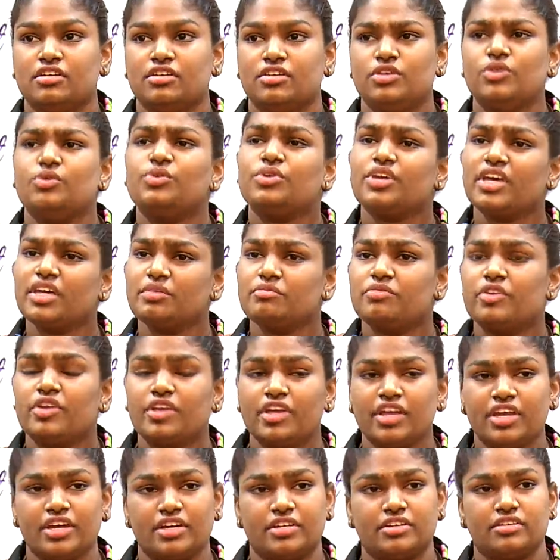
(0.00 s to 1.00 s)
You can
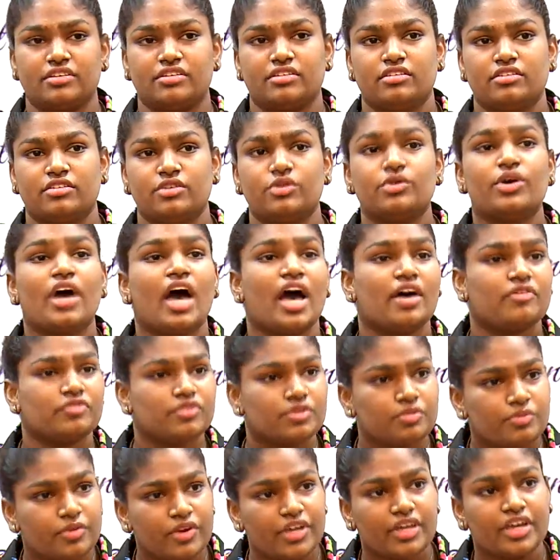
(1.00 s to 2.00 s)
bring it. You have
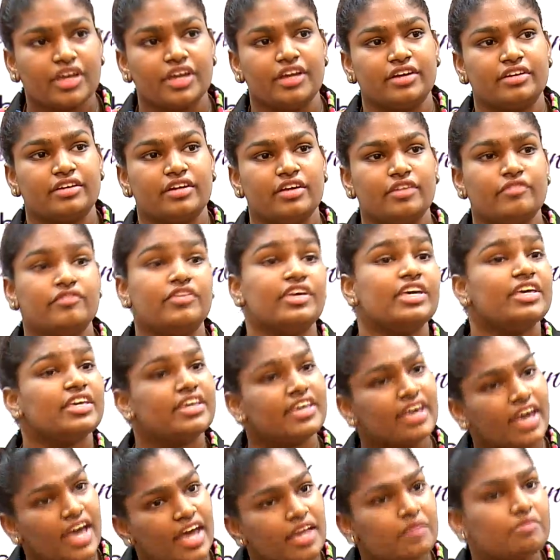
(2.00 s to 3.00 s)
to bring it. We
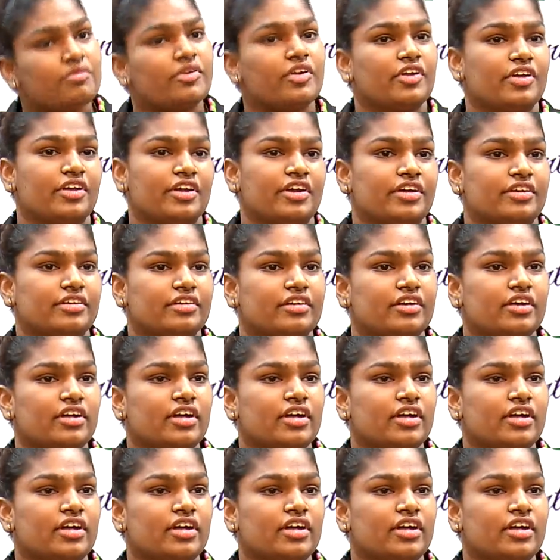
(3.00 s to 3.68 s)
can bring it.